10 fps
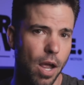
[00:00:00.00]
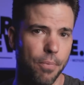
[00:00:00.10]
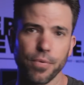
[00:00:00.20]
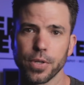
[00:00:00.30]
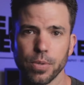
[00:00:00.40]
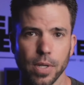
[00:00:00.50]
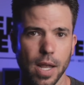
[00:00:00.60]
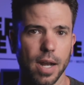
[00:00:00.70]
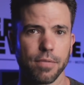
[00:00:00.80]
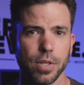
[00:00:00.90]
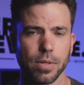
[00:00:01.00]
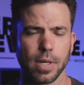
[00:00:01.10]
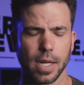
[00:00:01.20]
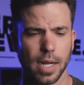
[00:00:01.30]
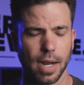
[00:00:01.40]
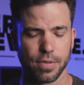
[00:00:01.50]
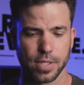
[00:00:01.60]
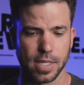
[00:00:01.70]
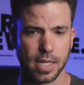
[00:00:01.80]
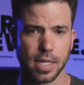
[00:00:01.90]
helpful to a lot of you. Uh, I've
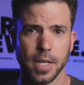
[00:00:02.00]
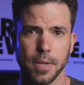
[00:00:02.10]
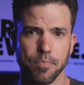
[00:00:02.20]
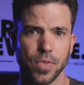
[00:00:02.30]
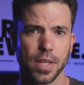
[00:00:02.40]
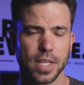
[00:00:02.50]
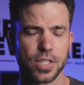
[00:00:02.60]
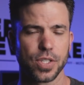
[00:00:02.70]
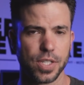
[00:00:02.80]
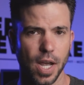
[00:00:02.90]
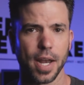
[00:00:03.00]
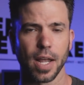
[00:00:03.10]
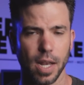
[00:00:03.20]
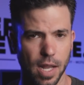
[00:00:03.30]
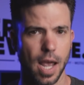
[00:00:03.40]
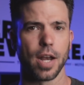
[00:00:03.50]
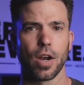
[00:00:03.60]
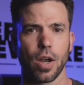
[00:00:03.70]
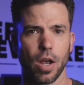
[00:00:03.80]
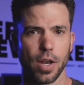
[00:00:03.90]
seen this done a
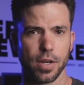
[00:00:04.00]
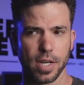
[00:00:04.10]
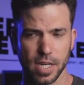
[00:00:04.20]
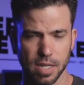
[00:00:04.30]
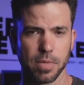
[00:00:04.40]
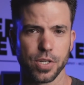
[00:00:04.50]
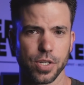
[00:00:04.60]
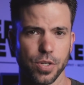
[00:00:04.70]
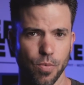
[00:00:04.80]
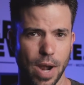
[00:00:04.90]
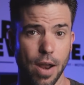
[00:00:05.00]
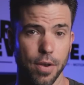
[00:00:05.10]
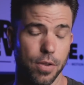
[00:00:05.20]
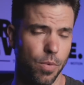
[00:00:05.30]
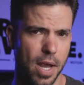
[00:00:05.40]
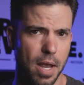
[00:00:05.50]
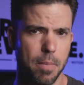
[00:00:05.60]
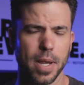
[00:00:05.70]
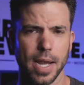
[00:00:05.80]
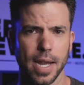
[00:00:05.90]
lot on in images around the
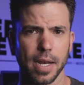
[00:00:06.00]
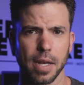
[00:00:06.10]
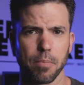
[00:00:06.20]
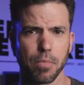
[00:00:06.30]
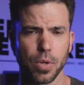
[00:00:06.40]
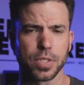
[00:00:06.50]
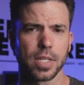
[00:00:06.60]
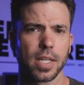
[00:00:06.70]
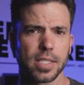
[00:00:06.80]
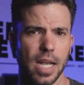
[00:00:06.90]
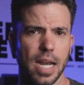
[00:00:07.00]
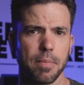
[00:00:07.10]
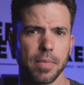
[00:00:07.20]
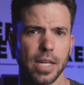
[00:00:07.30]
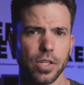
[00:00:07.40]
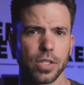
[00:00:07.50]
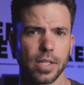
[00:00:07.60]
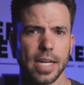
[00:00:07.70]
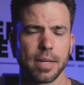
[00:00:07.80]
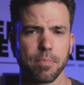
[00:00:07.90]
web, and most of the time they
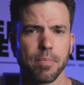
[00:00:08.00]
look like